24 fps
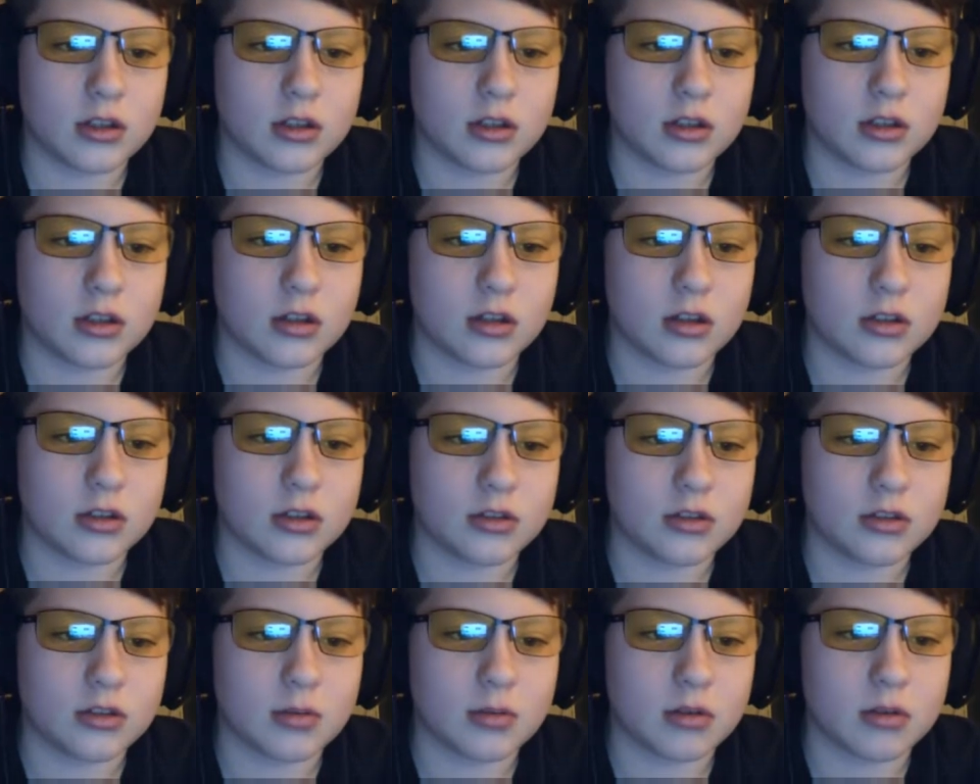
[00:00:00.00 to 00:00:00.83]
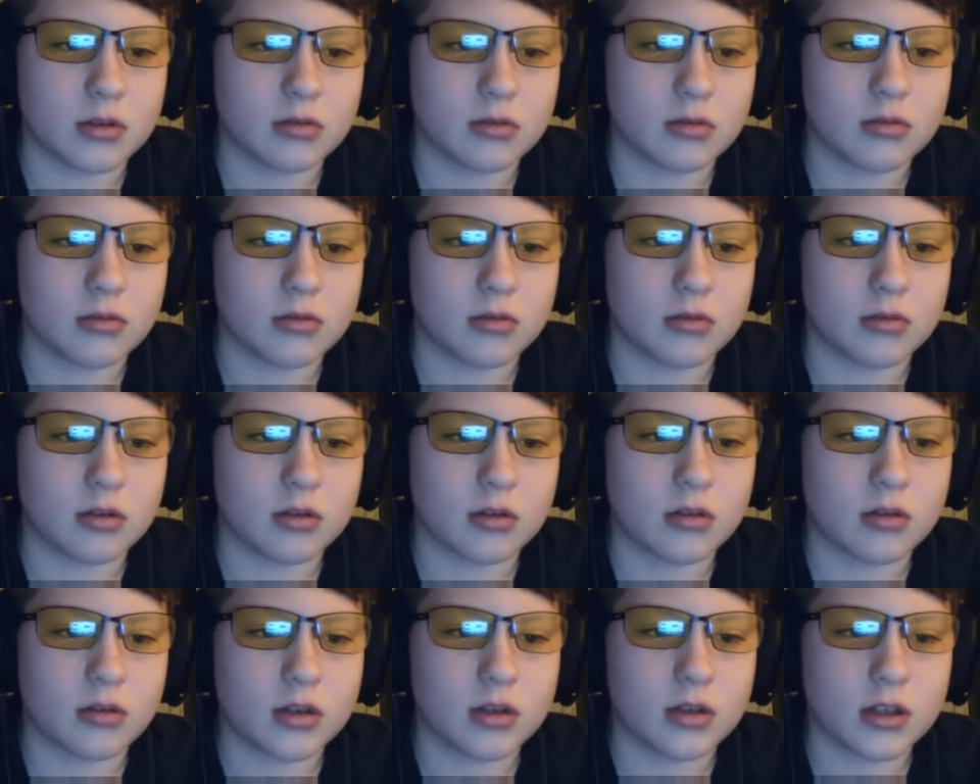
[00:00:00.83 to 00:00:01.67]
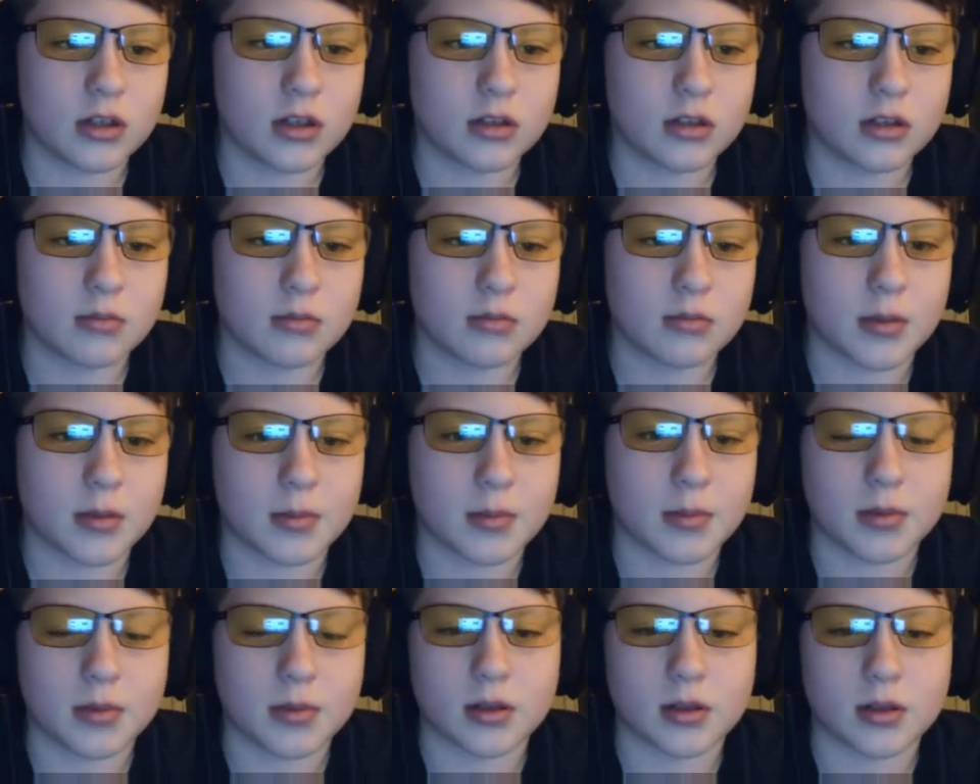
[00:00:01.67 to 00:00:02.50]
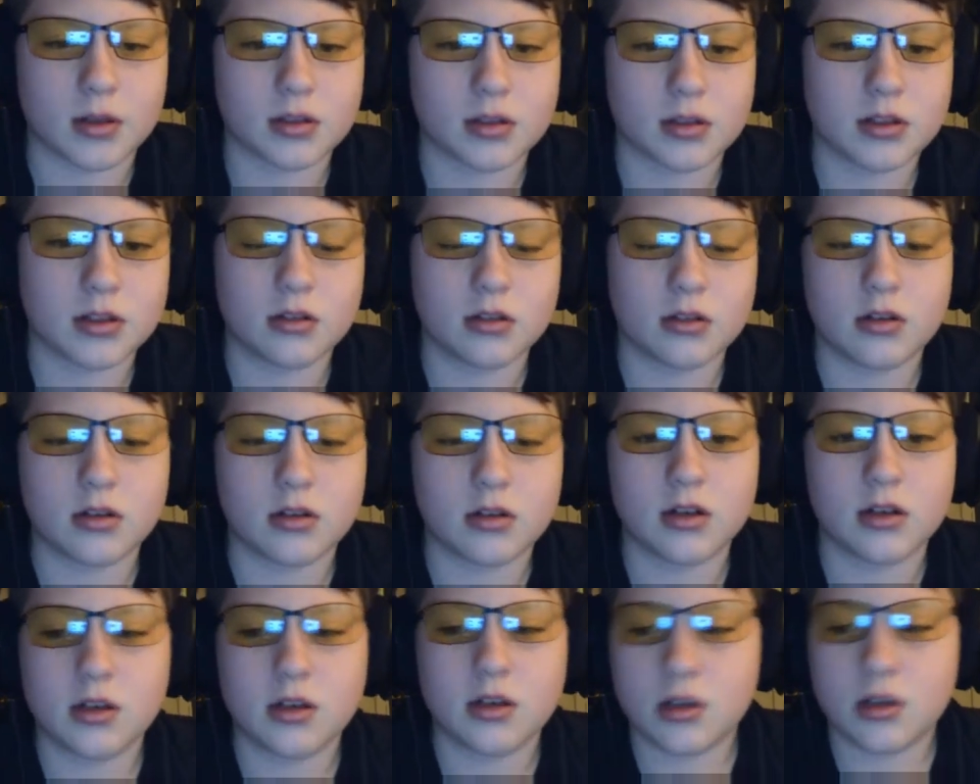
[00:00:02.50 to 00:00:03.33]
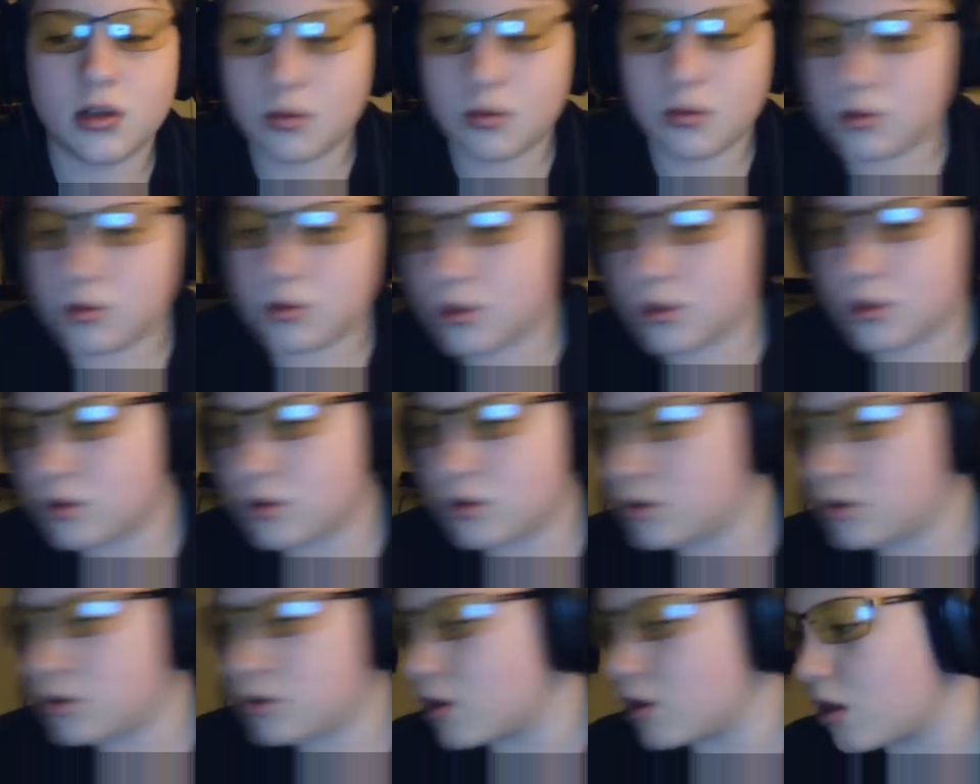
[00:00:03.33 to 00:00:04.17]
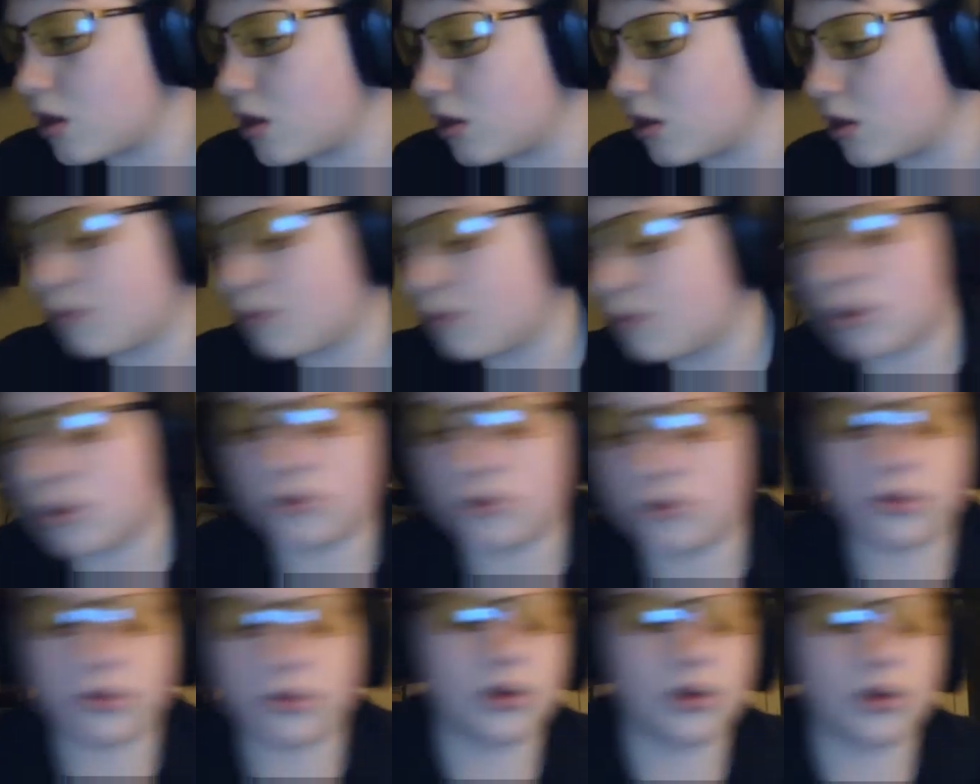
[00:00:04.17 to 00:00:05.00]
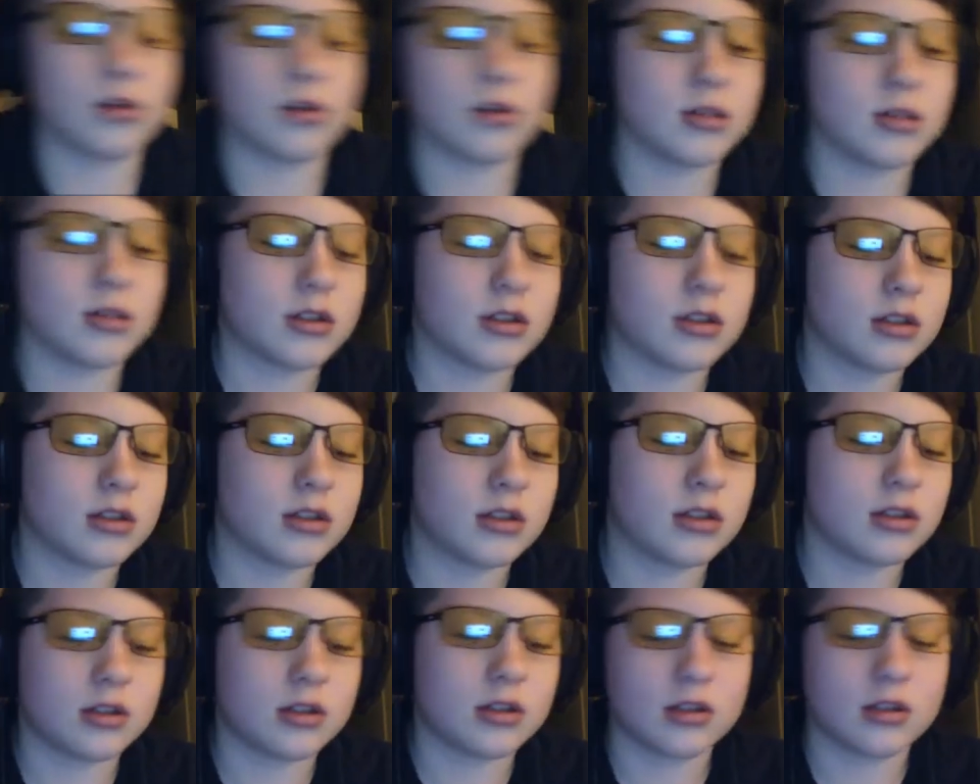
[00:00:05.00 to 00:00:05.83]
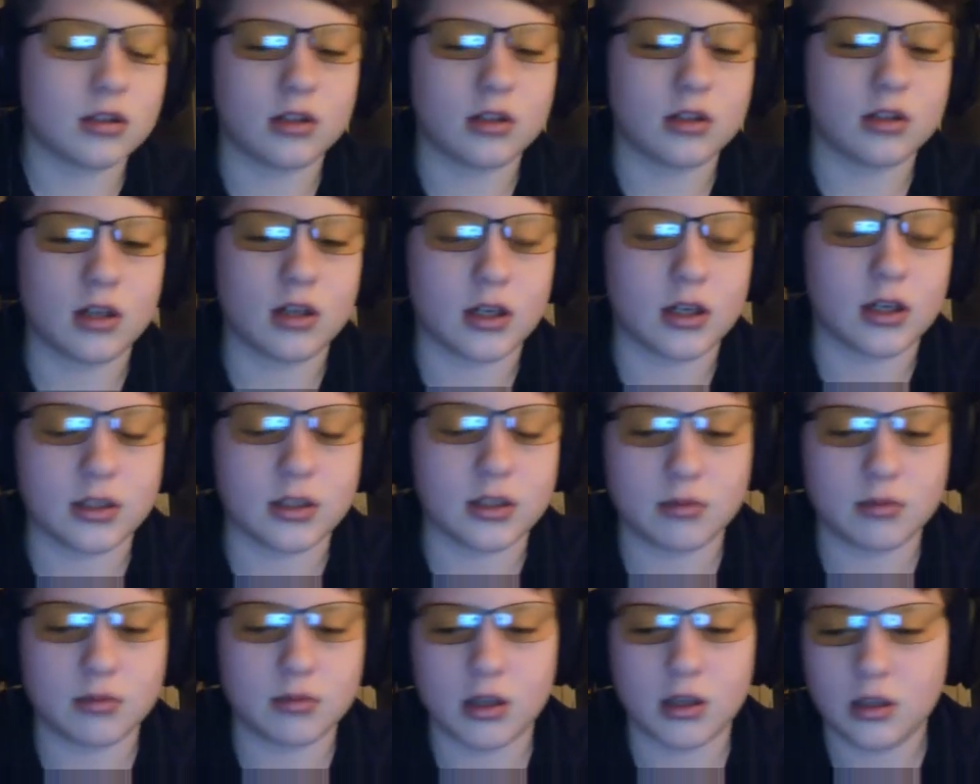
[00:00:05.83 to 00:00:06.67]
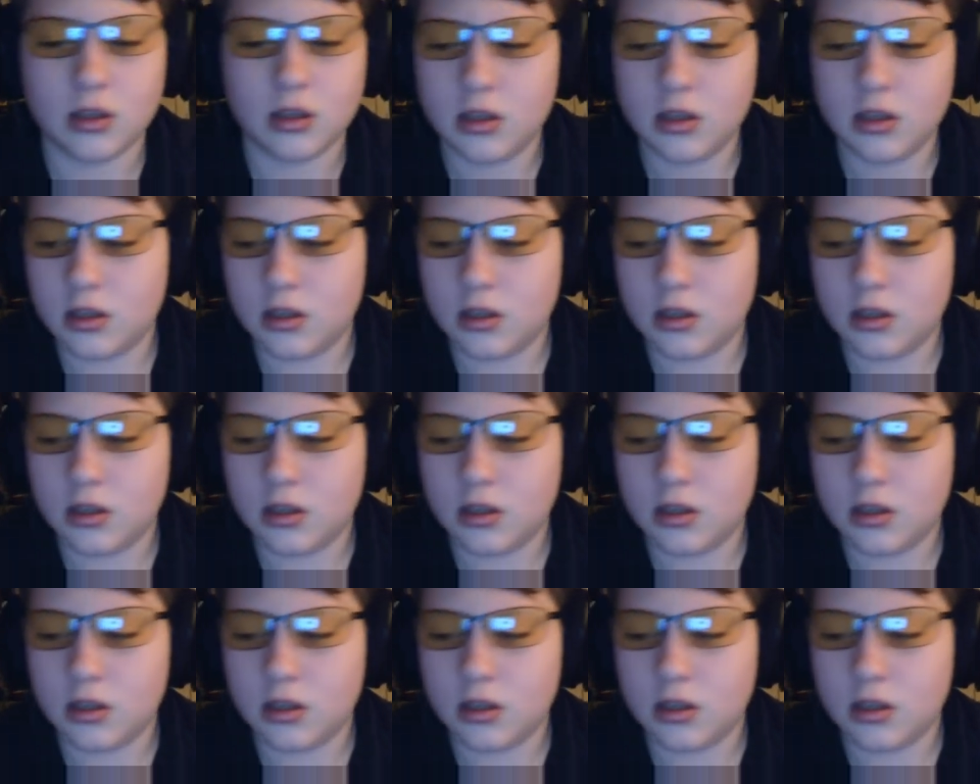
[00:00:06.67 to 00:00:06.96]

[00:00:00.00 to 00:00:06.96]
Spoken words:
any knowledge about recording, blah blah blah, etc., please let me know in the comments as well.